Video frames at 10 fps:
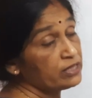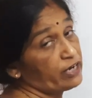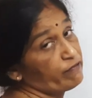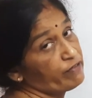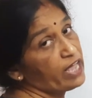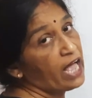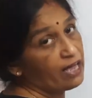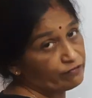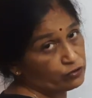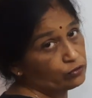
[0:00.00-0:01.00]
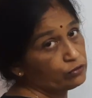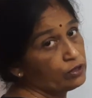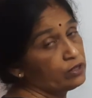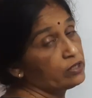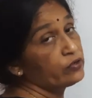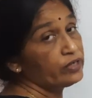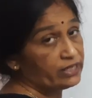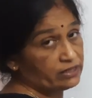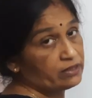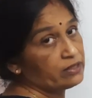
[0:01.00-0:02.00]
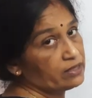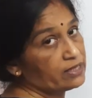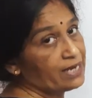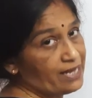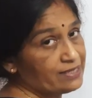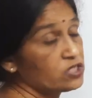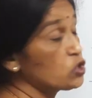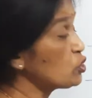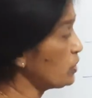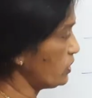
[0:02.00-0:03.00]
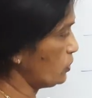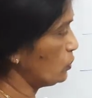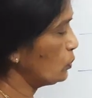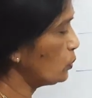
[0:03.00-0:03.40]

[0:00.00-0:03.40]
that we have to read in class 10,